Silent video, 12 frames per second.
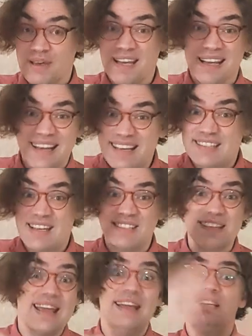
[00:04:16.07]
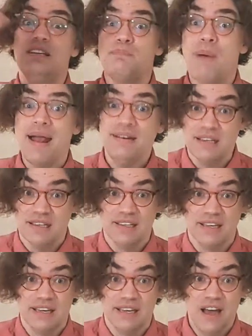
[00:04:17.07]
me can exist
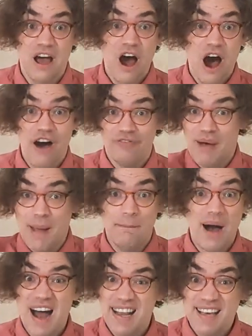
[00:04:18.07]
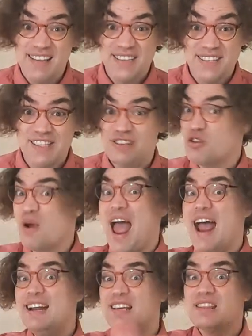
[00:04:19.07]
independently of my body existing or
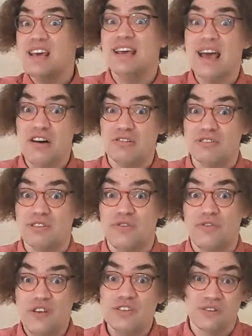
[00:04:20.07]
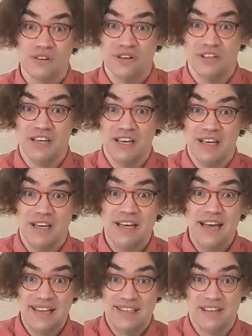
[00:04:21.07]
anything else physically
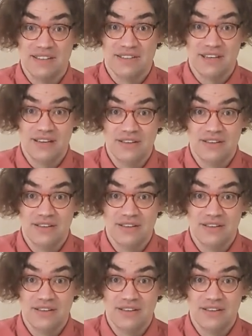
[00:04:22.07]
existing.